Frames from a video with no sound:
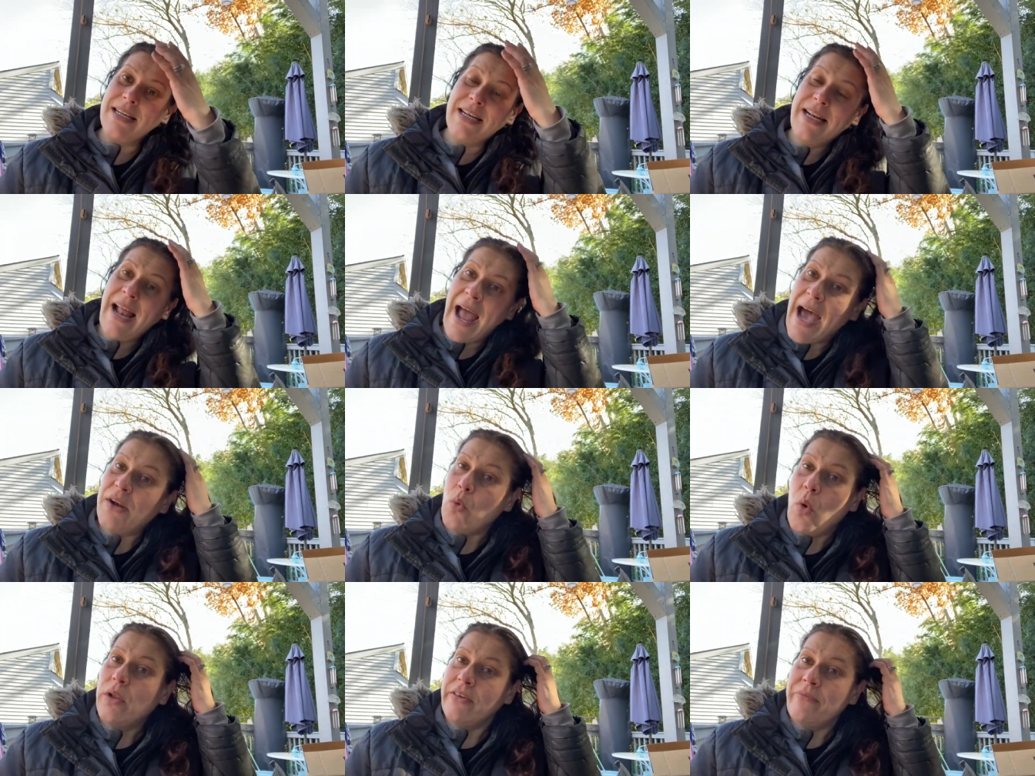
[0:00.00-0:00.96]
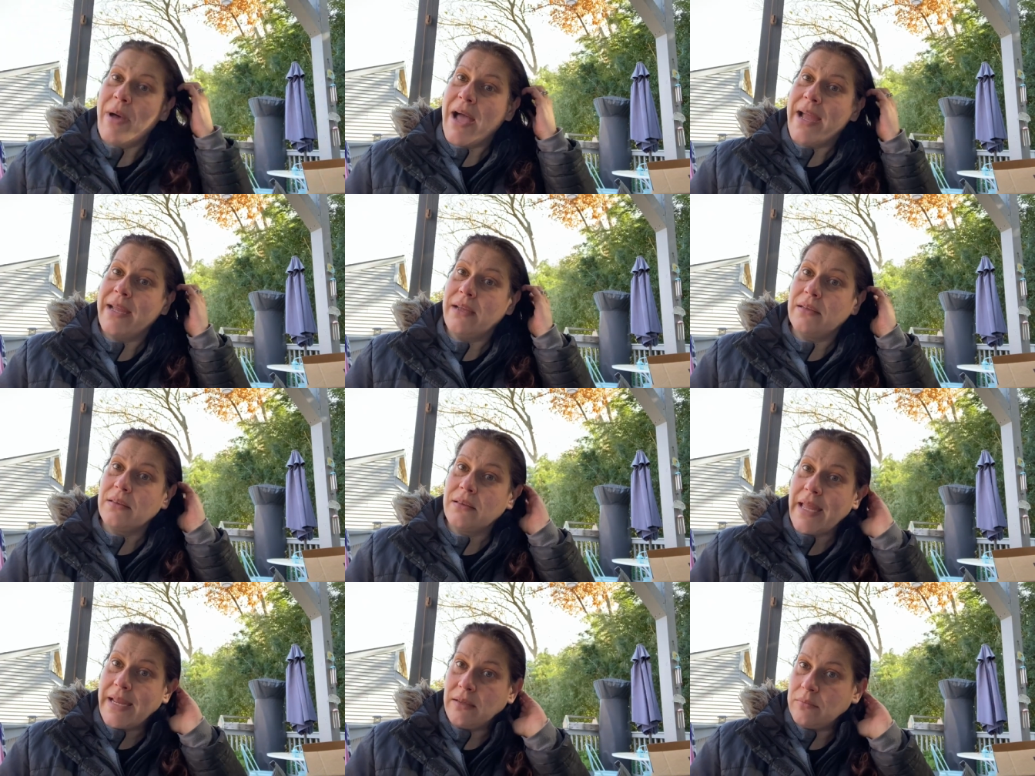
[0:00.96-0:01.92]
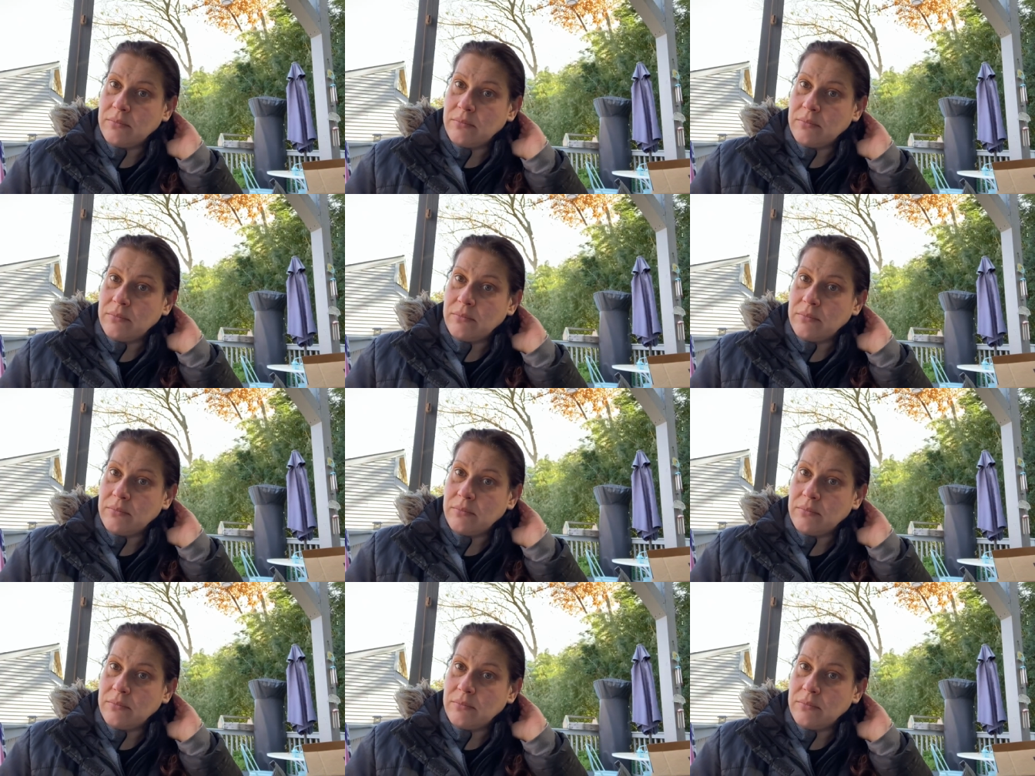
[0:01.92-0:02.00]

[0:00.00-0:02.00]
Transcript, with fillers: and it had all of my like